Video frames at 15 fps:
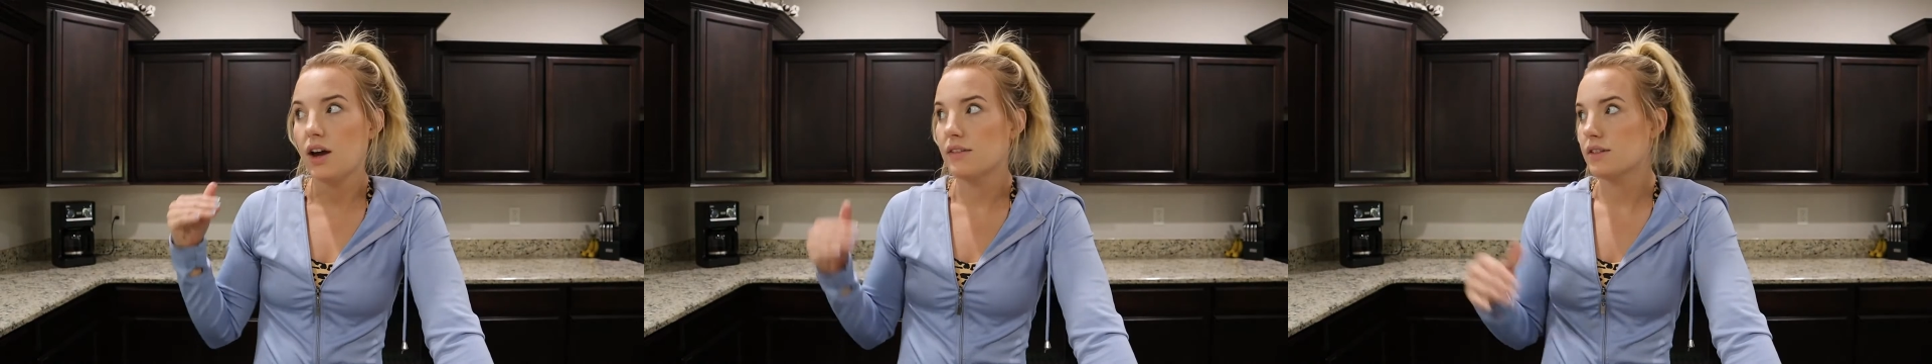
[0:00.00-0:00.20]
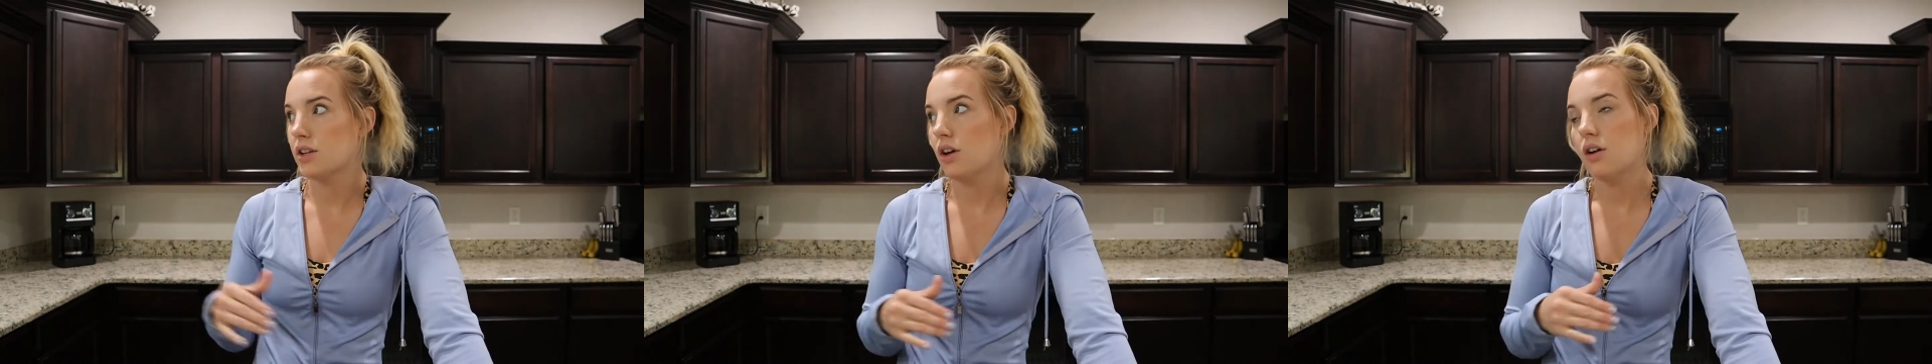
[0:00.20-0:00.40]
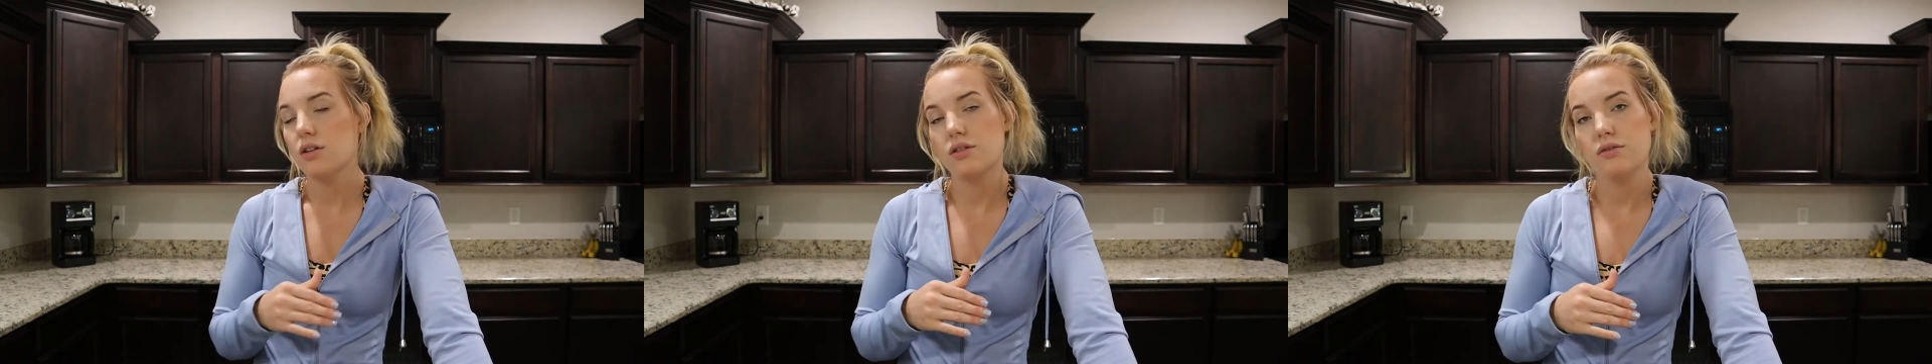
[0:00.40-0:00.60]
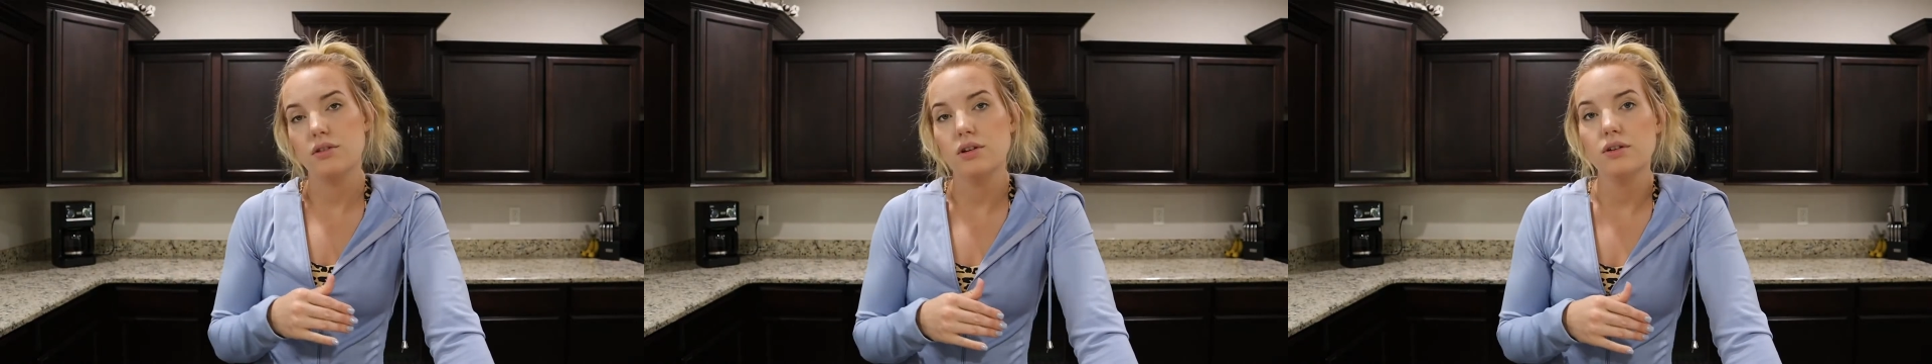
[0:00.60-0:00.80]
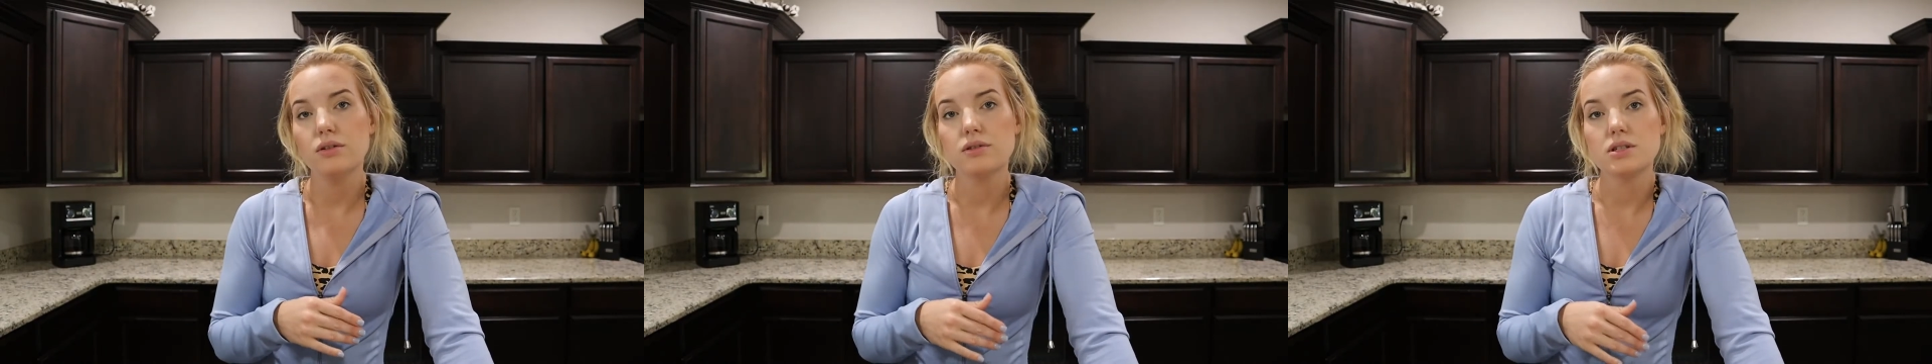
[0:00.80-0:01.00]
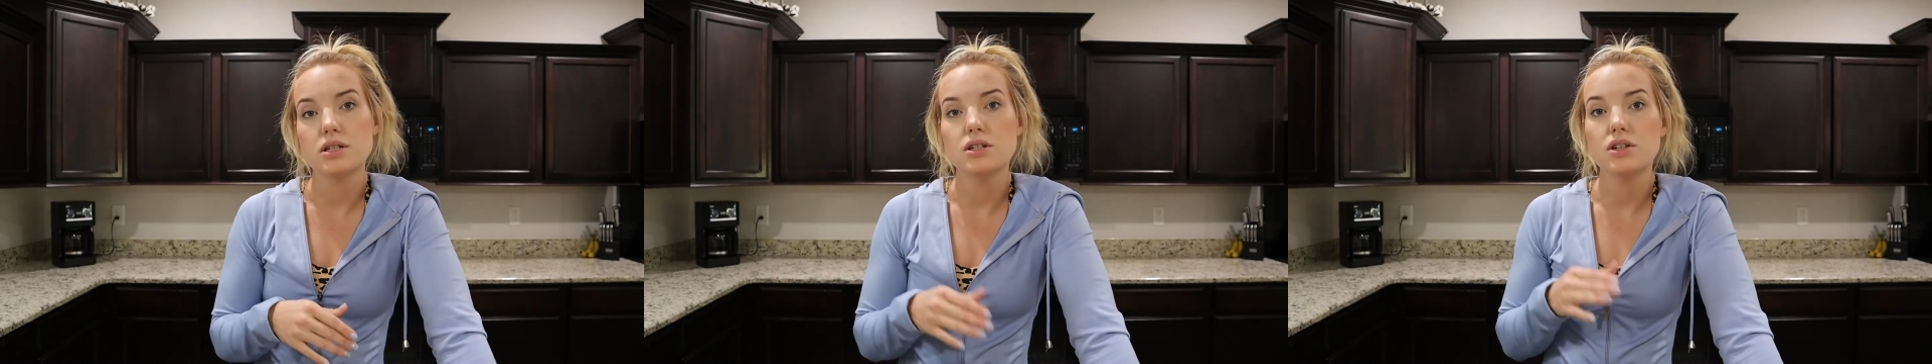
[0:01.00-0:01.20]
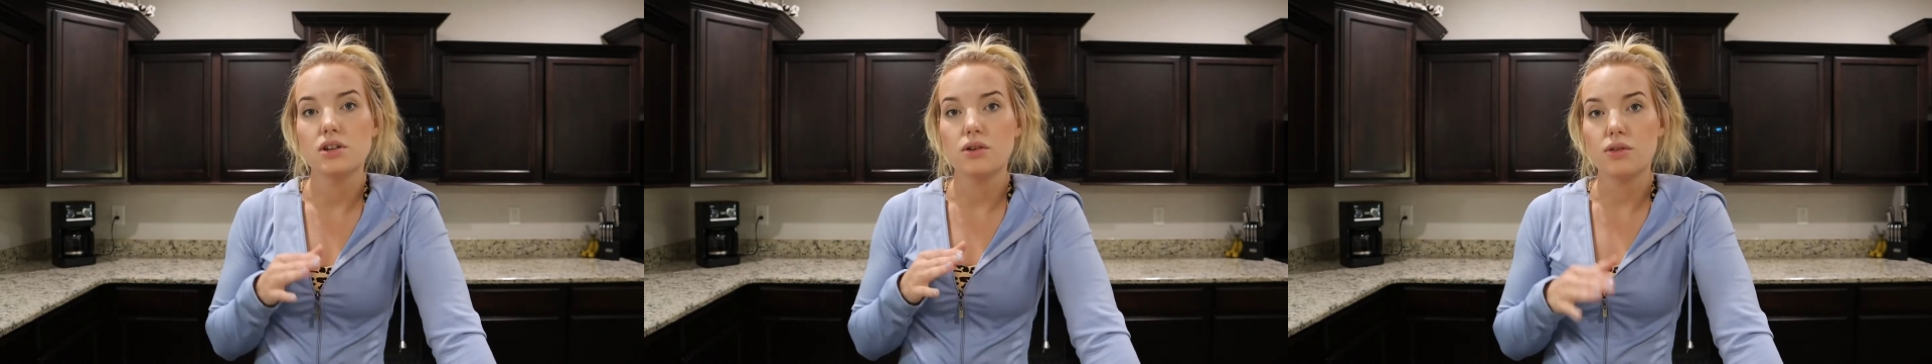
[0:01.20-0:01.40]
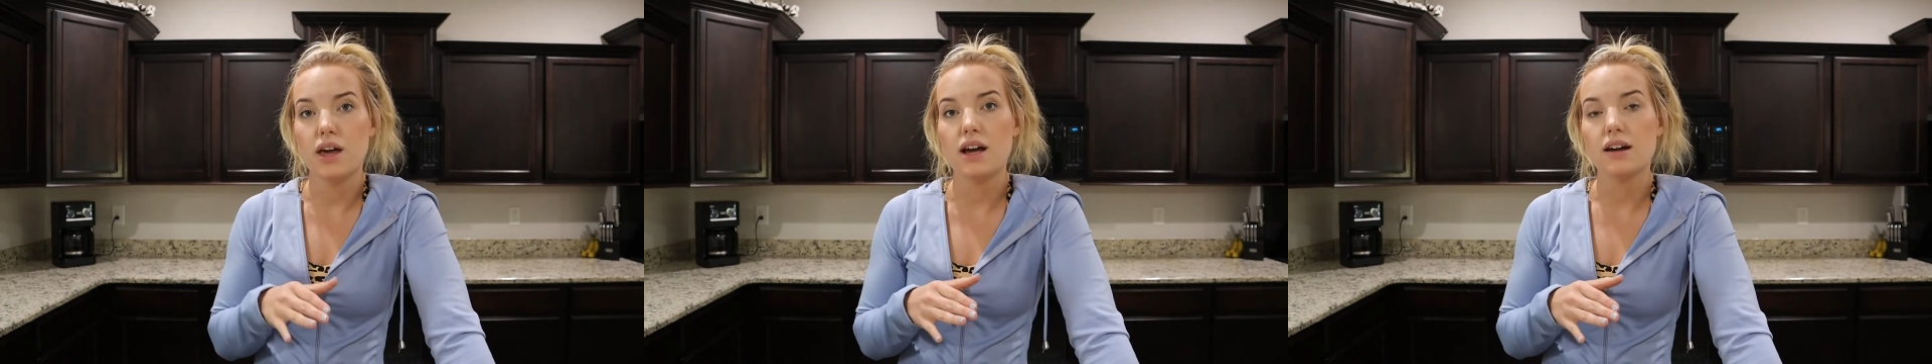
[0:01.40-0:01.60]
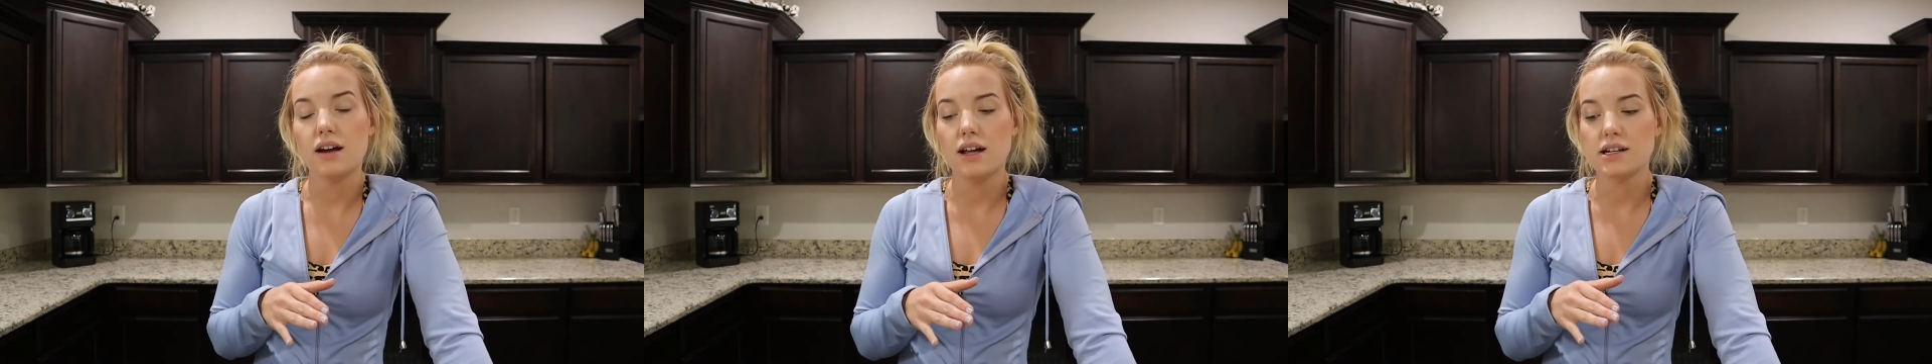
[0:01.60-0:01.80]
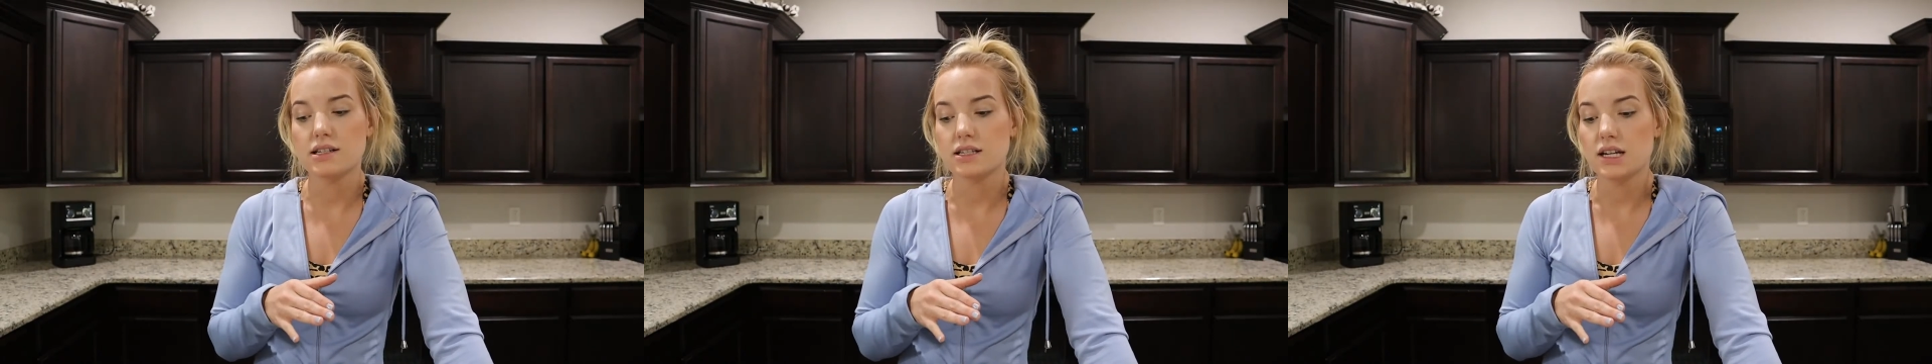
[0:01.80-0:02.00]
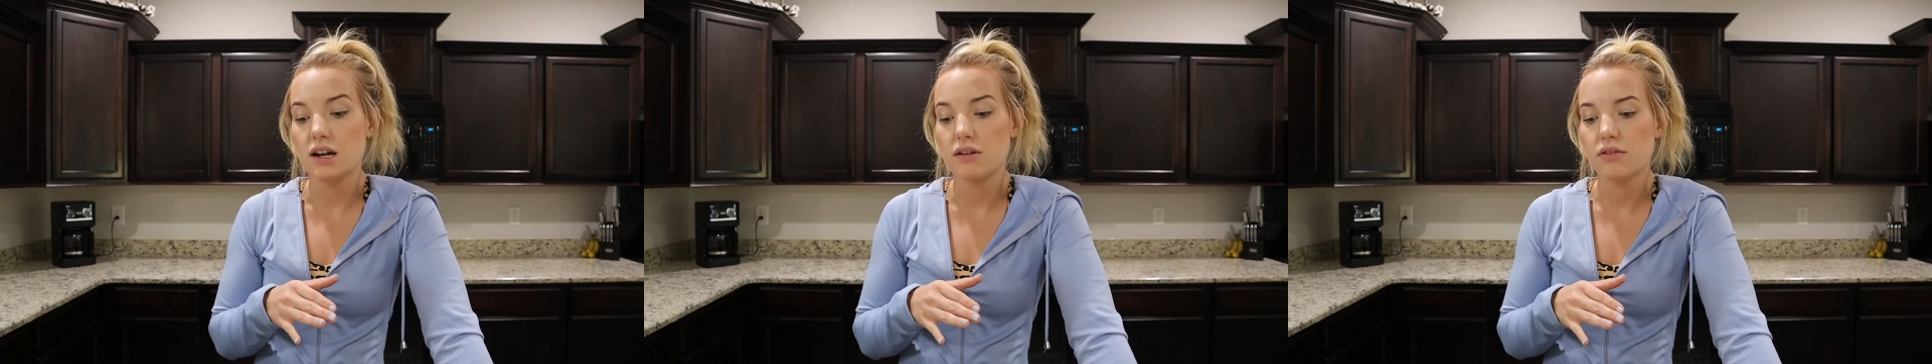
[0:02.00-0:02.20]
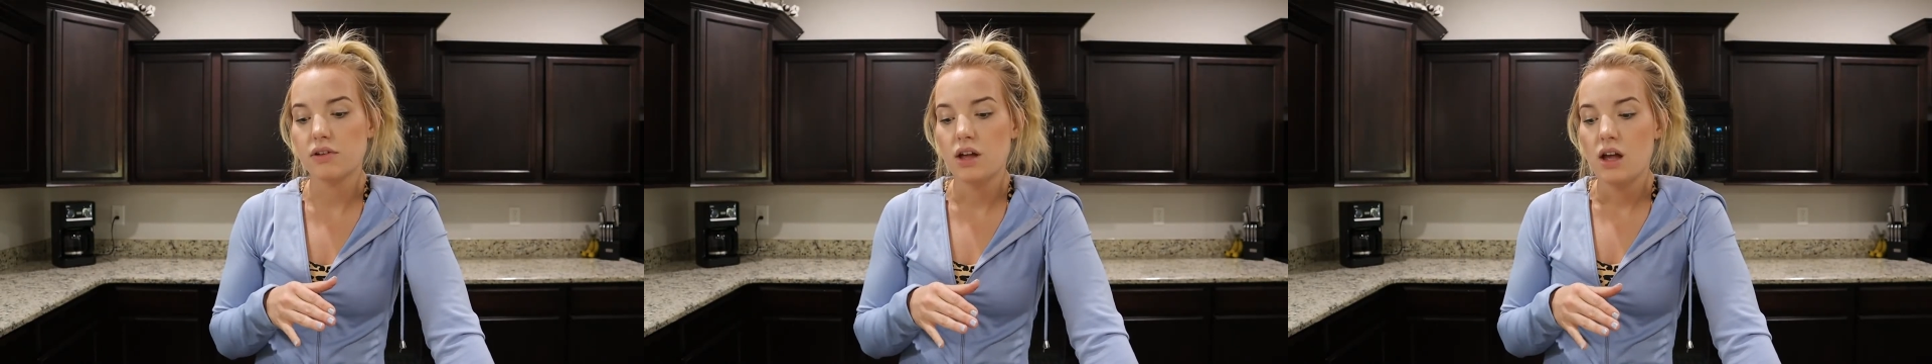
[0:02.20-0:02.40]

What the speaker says: have to go through to do that kind of stuff.